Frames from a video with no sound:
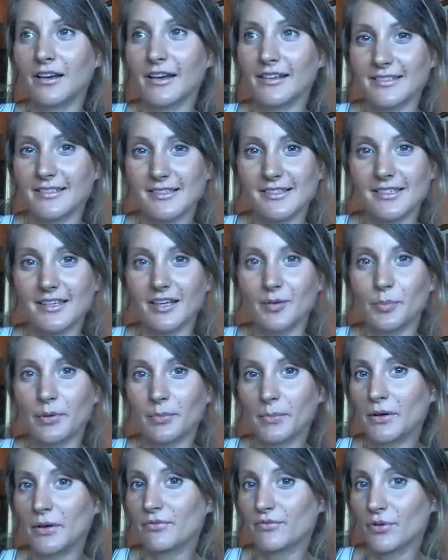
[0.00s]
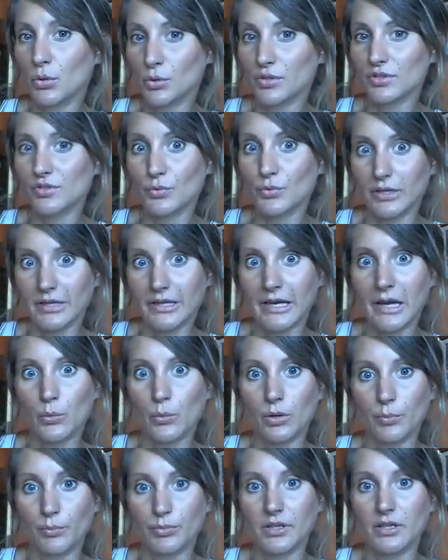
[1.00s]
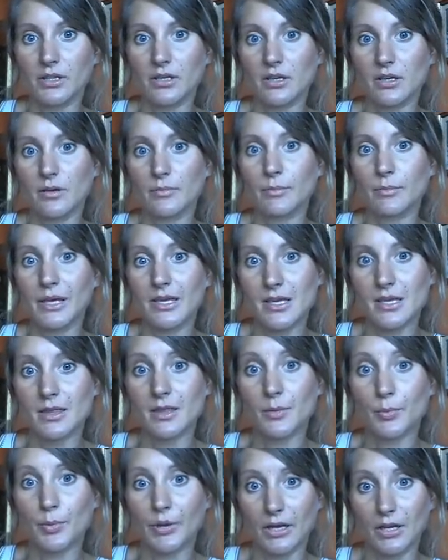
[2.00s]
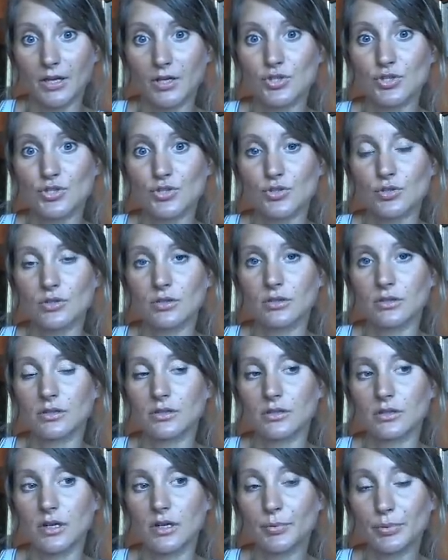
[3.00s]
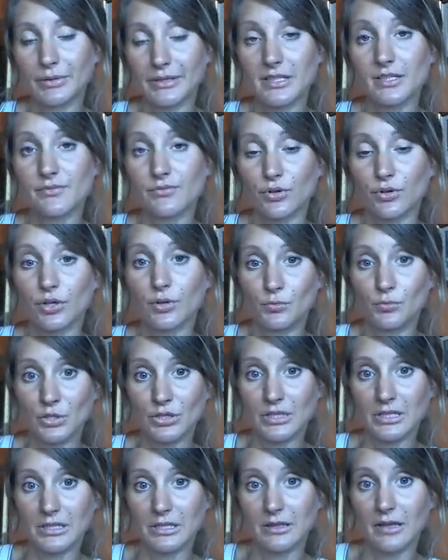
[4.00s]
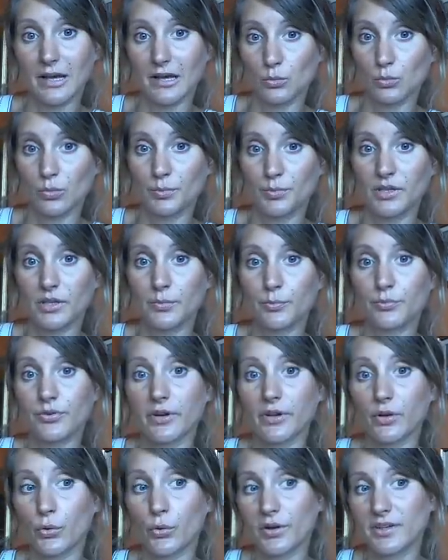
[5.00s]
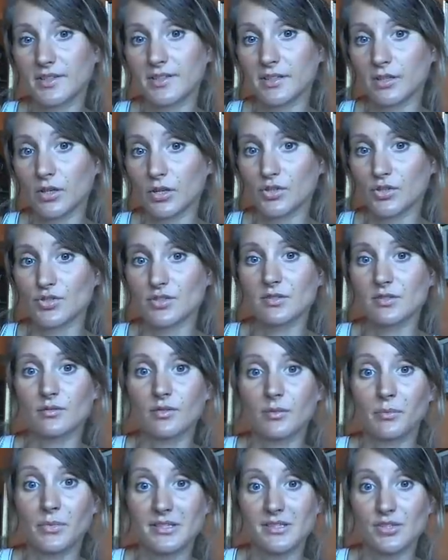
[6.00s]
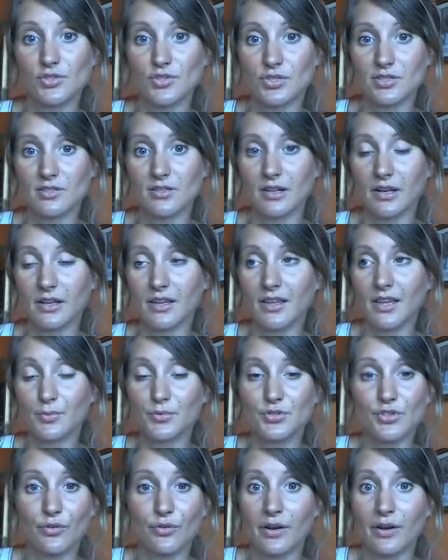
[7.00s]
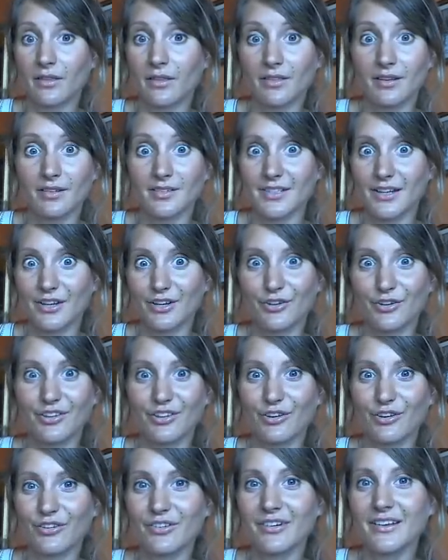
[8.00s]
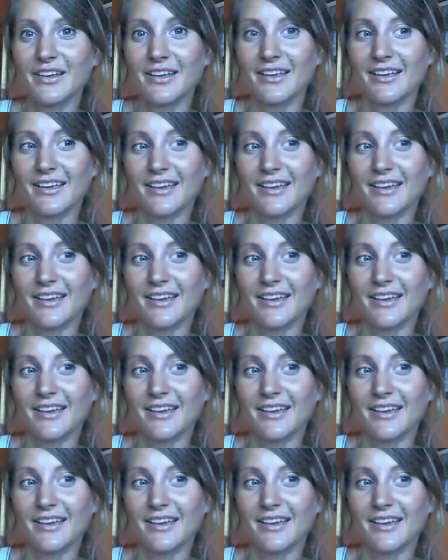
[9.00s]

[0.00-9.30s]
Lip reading: as I said, but my focus right now will be making the page a place for community. That will be a priority, not just the messages that I kept sharing the entire year.